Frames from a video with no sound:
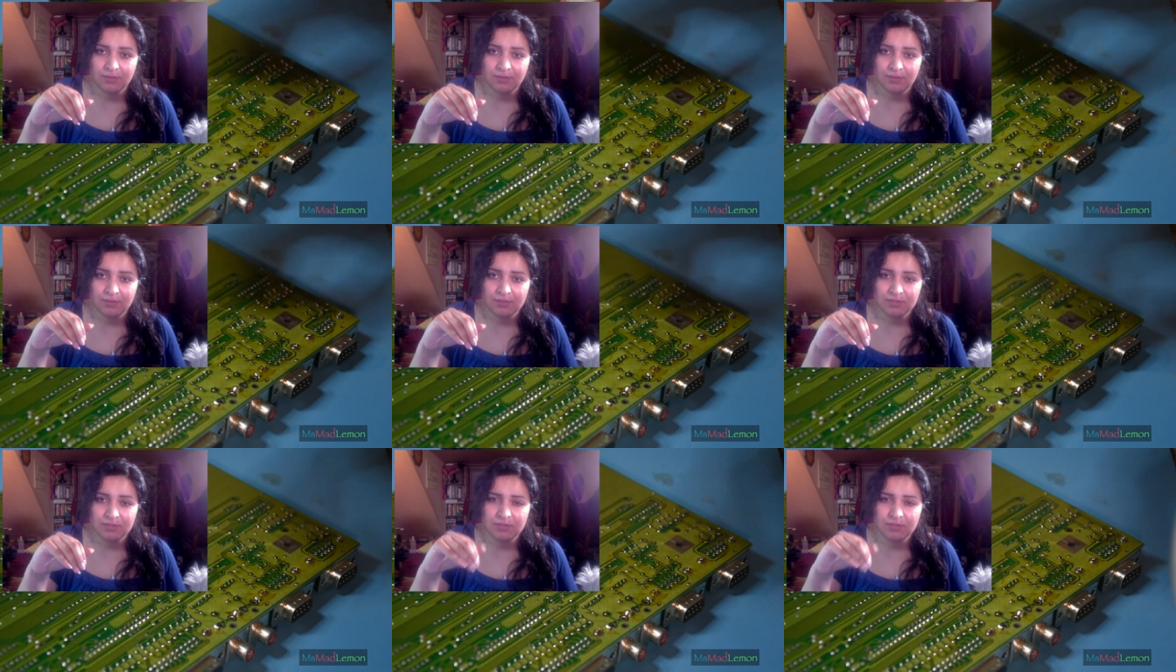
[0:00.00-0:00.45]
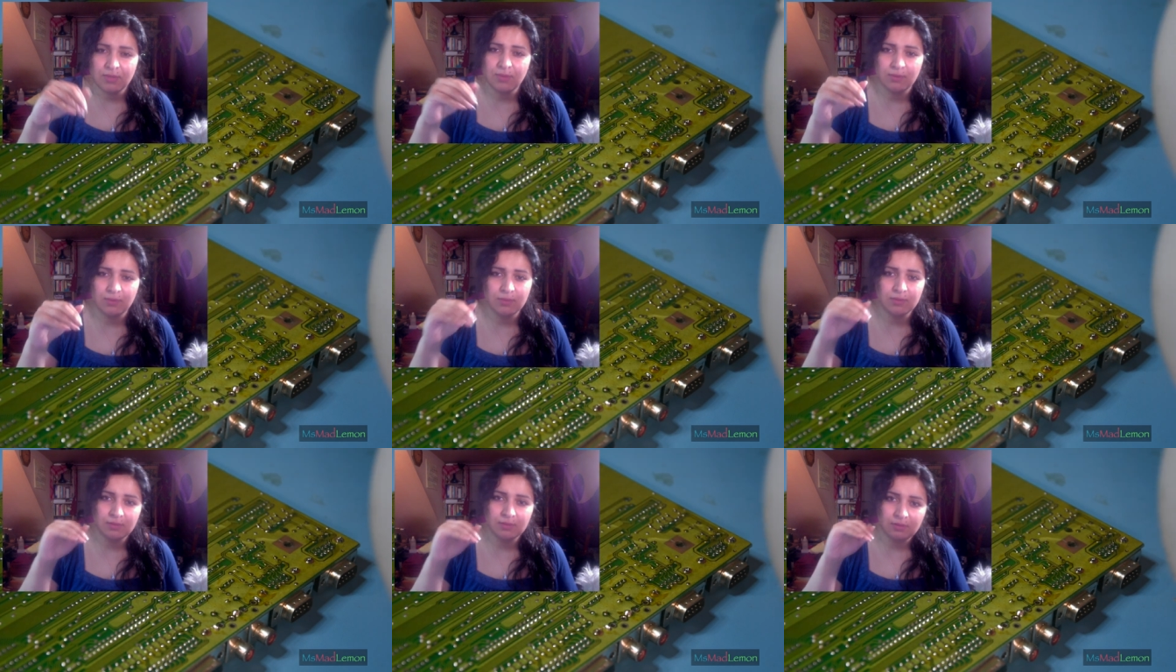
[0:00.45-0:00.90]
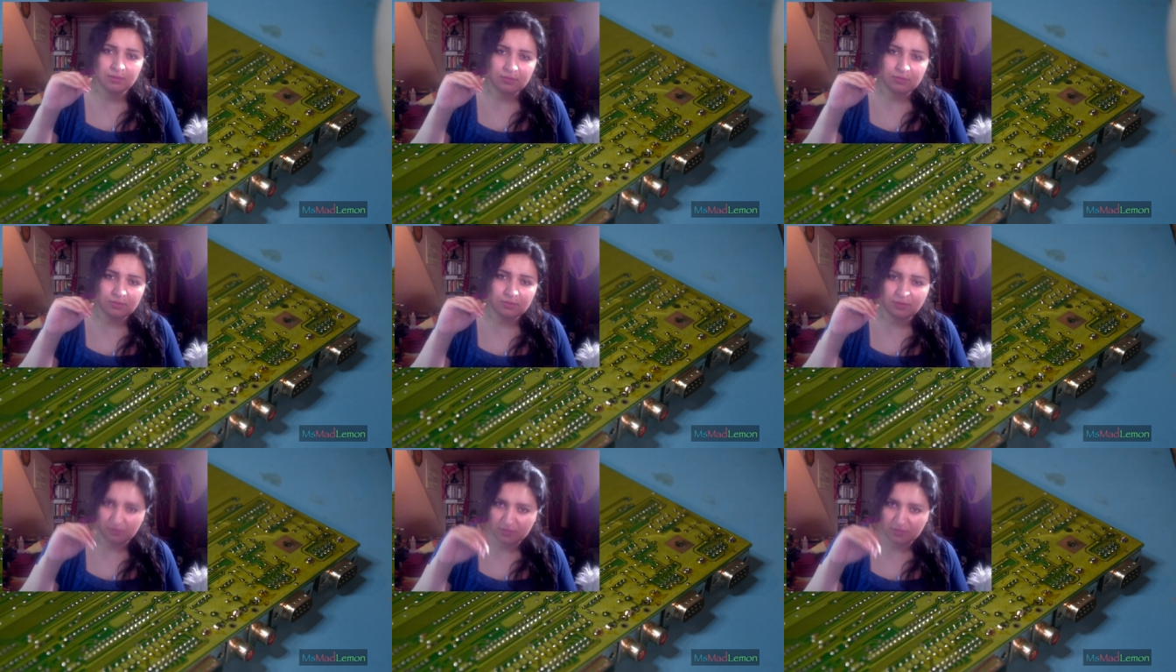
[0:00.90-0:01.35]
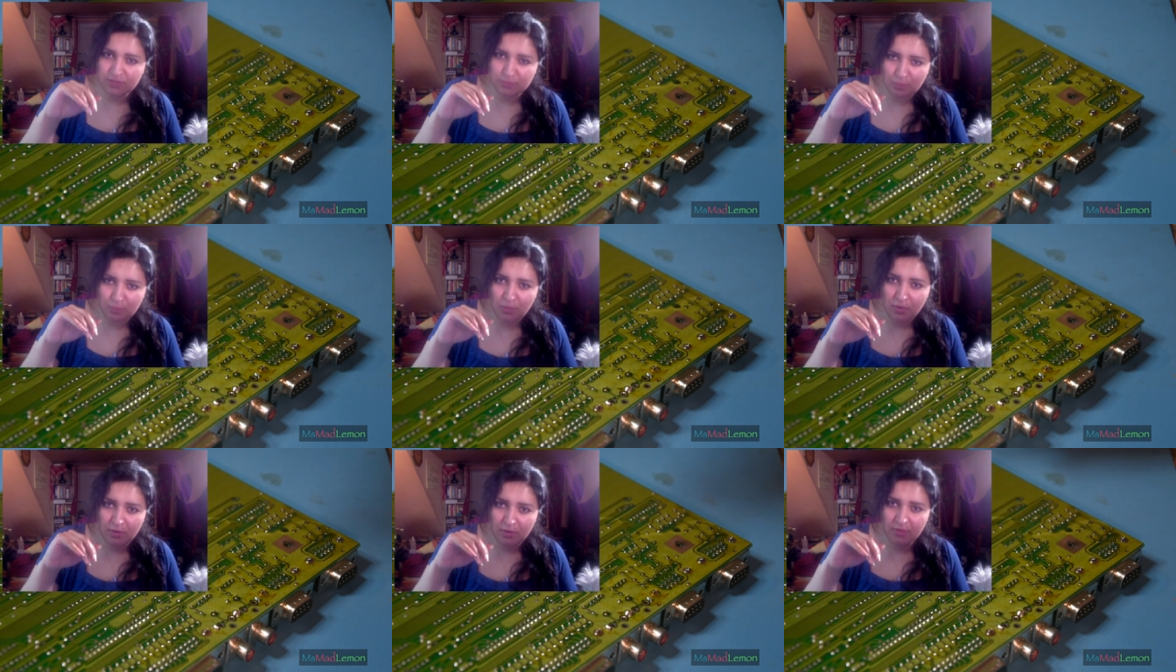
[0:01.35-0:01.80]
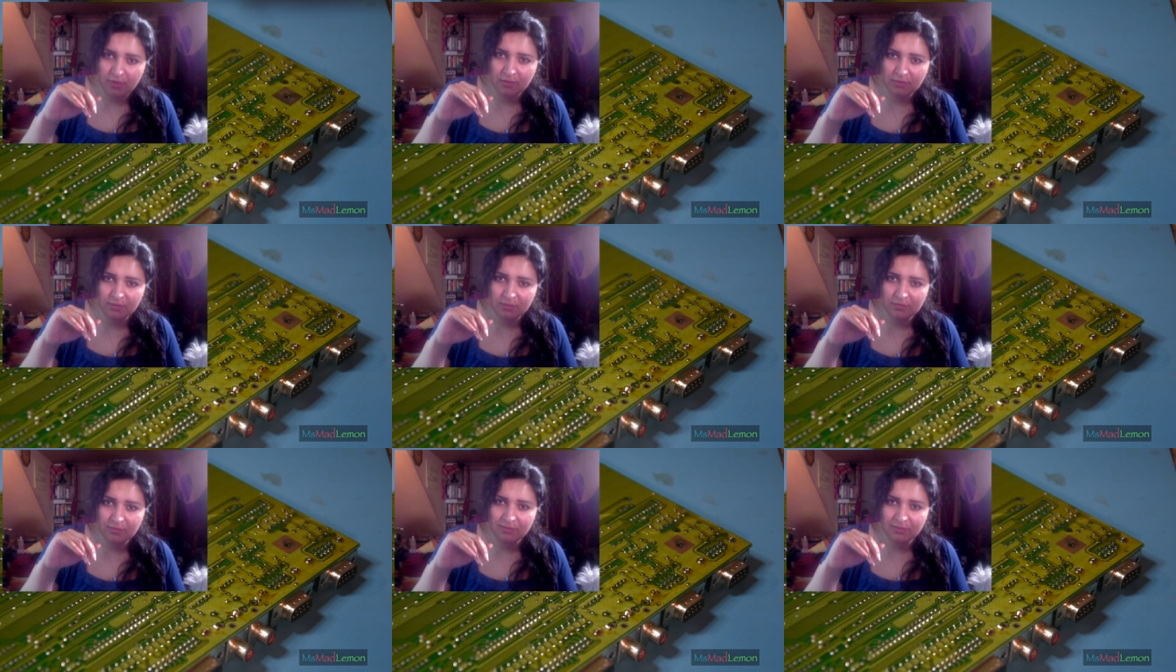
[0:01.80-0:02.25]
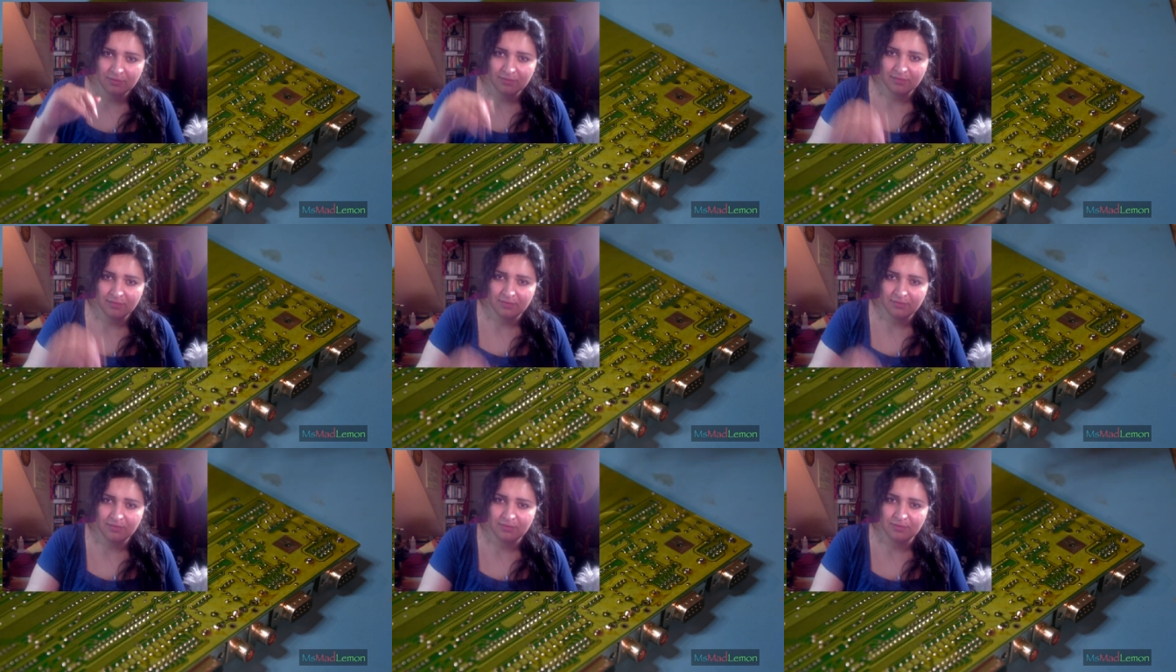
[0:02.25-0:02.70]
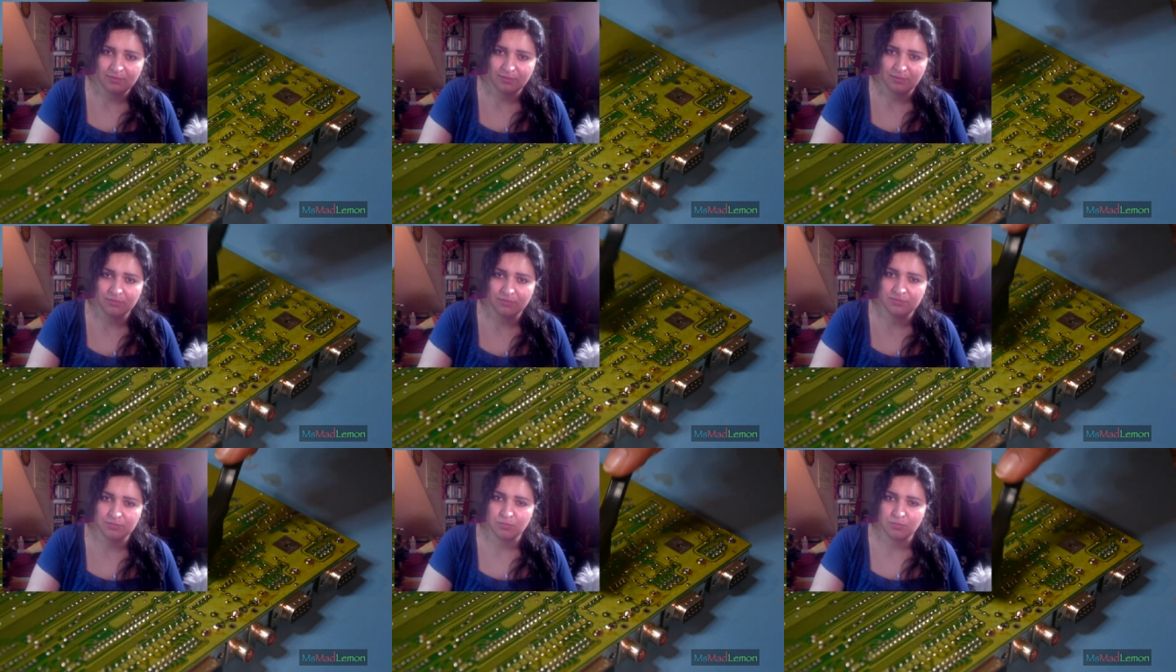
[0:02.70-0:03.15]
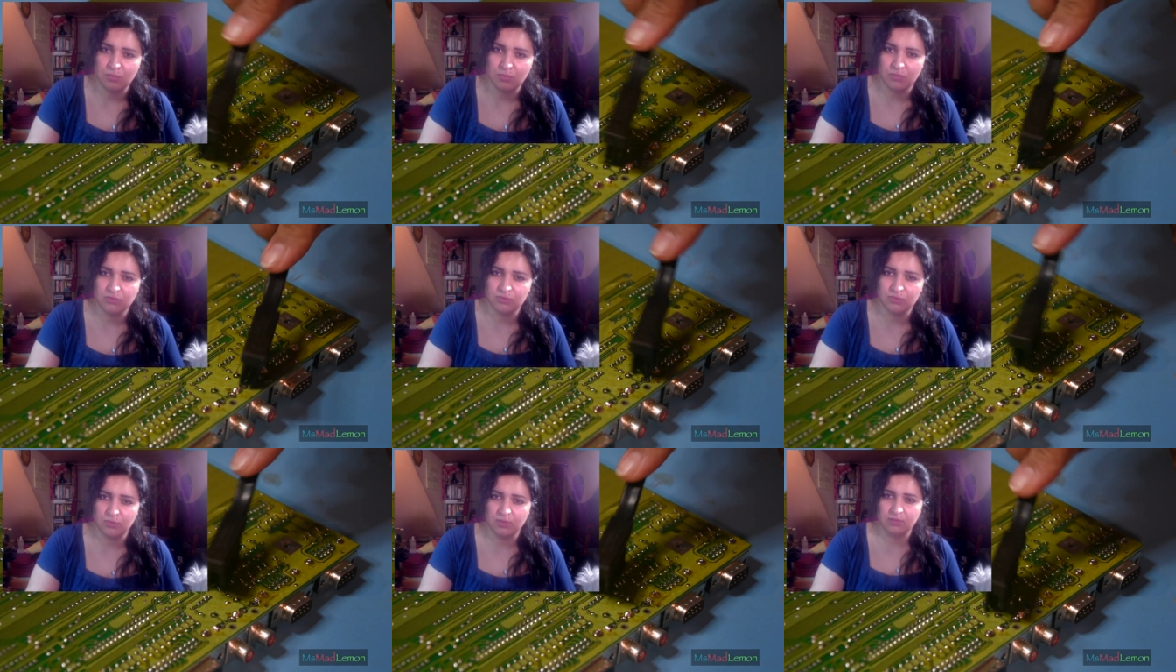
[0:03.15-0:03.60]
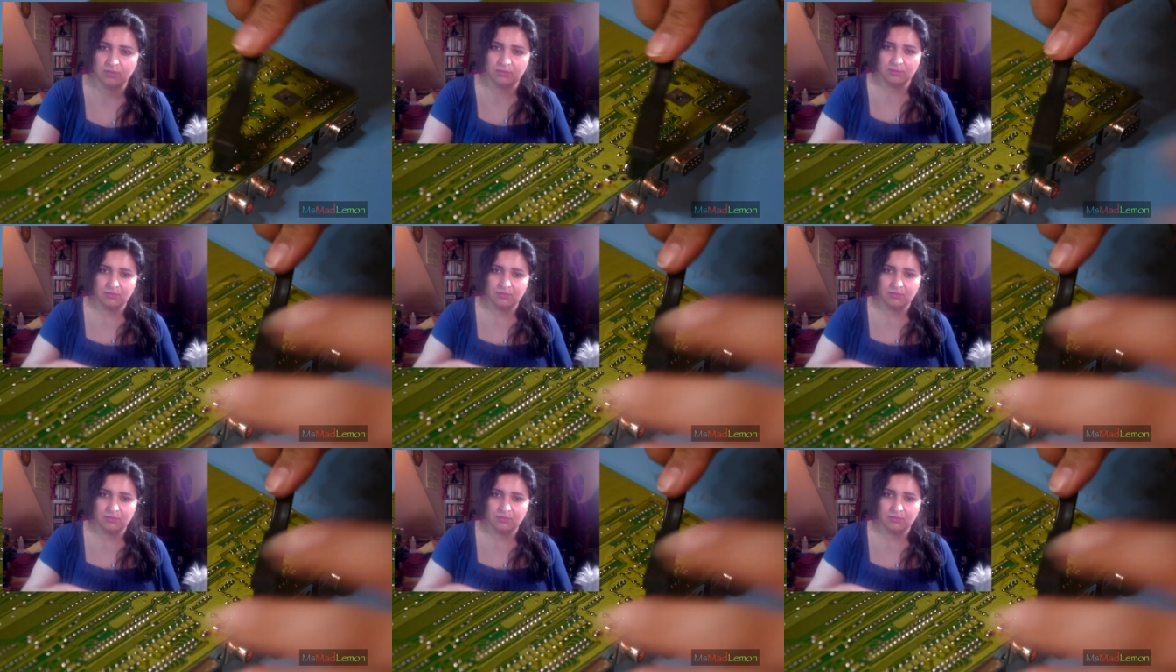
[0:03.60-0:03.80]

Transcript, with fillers: So there is more, you know, there's more to it.